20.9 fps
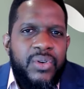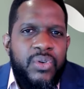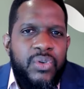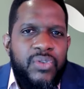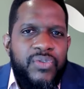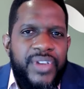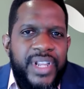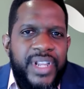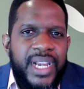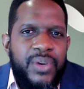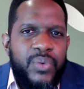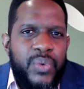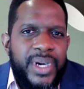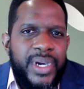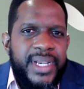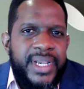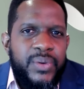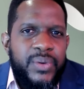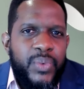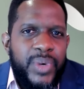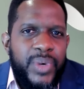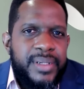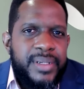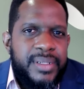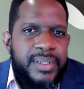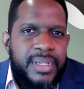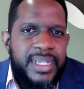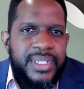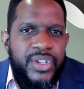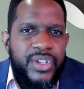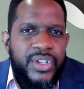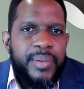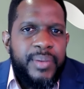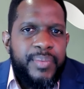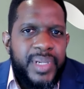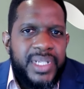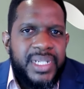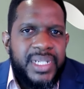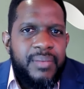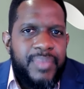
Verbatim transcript: COVID and what, it, what is going to be put